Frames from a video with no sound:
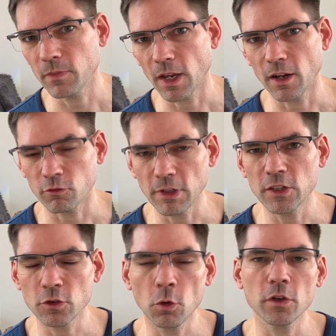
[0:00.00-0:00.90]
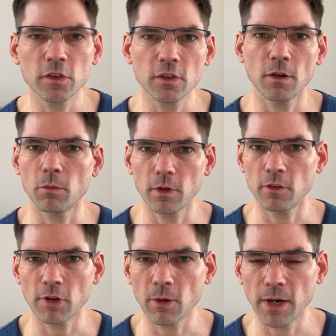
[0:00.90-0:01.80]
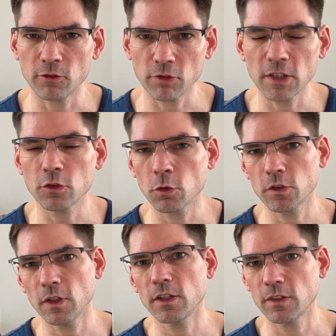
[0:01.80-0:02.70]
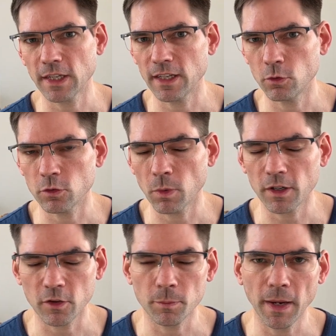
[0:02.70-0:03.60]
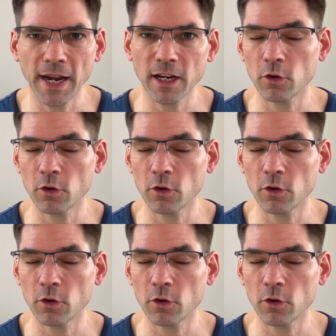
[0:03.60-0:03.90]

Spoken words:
a resource, what the required resources to get those workers back,